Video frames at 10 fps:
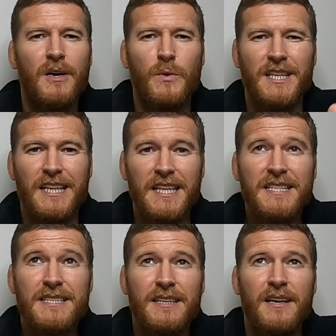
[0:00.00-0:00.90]
We
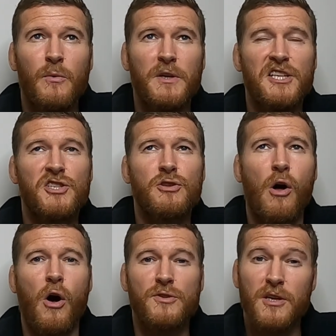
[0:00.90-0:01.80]
delete, we
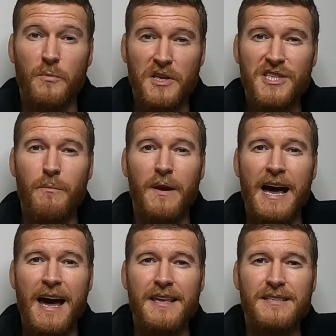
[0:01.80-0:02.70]
distort, and we
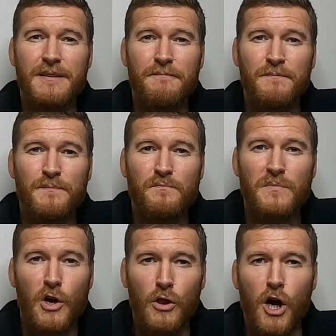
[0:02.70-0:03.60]
generalize
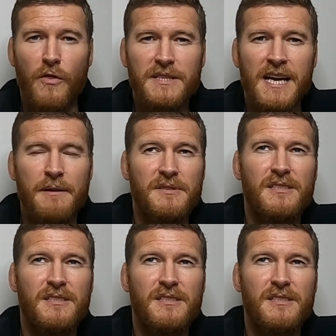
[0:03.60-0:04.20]
a lot of the times.